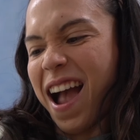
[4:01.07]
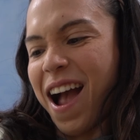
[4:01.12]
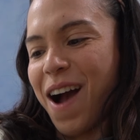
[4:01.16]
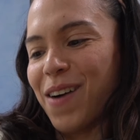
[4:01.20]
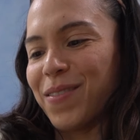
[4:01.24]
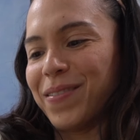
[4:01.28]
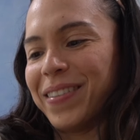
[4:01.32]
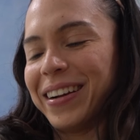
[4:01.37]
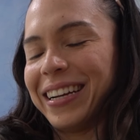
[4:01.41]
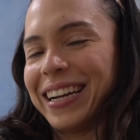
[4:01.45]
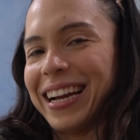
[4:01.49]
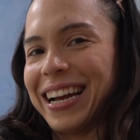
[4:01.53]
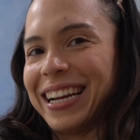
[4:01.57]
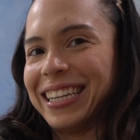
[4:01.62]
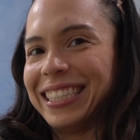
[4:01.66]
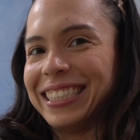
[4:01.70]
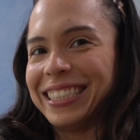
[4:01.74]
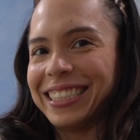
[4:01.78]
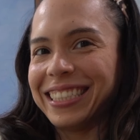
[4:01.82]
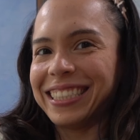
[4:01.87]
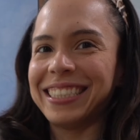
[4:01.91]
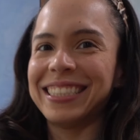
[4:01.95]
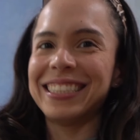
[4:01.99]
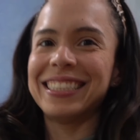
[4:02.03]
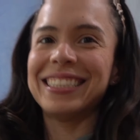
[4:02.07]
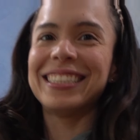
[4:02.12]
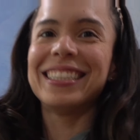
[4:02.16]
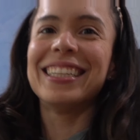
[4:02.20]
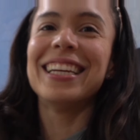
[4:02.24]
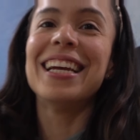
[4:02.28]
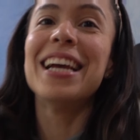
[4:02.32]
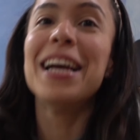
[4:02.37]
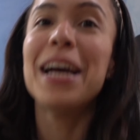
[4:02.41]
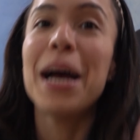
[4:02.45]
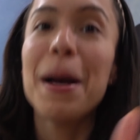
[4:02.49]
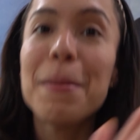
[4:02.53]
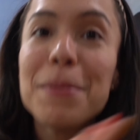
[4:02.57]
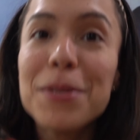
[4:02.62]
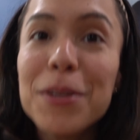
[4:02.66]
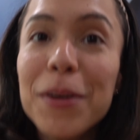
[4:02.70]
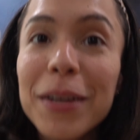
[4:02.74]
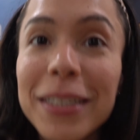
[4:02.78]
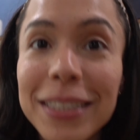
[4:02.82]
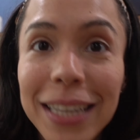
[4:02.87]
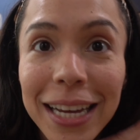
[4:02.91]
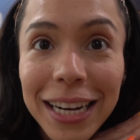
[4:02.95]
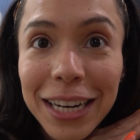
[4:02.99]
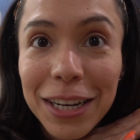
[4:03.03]
Oh my gosh. I'm so
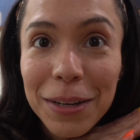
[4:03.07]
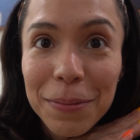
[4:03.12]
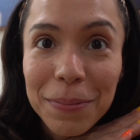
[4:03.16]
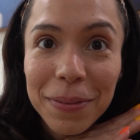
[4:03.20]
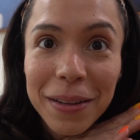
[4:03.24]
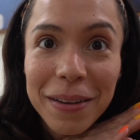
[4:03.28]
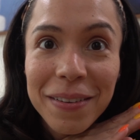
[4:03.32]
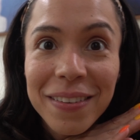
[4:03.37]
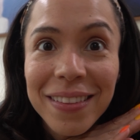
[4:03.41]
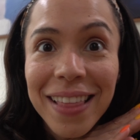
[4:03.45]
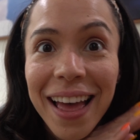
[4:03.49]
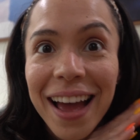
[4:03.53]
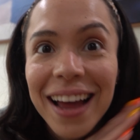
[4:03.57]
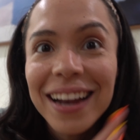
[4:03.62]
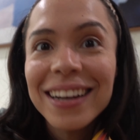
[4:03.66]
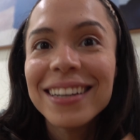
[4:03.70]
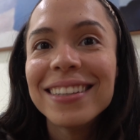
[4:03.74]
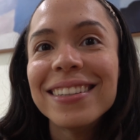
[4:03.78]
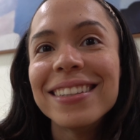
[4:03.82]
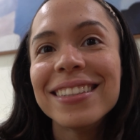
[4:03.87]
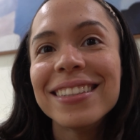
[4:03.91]
excited to play with that.